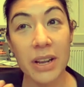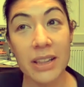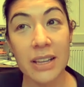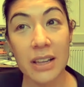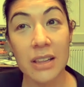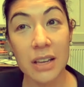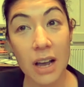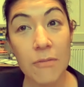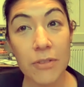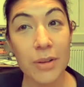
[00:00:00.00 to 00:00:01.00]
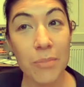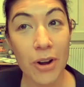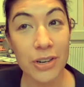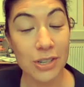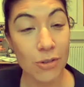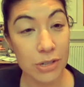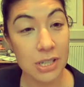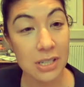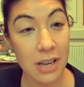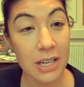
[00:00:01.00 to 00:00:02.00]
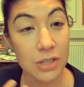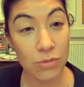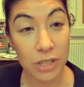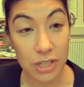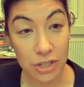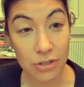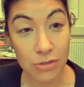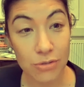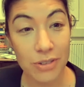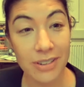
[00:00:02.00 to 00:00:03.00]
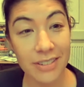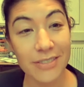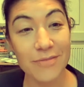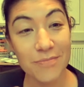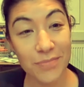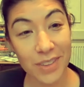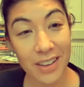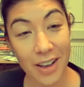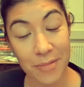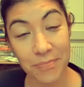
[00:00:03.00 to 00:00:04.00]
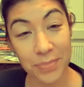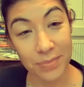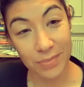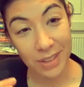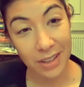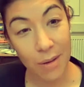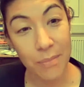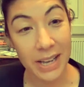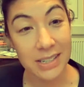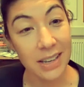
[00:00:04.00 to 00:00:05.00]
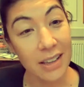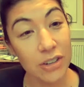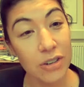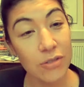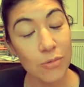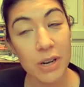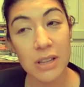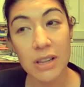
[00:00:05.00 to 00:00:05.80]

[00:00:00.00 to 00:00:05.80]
But I think that the comforting part is, of course, societies really do come back together.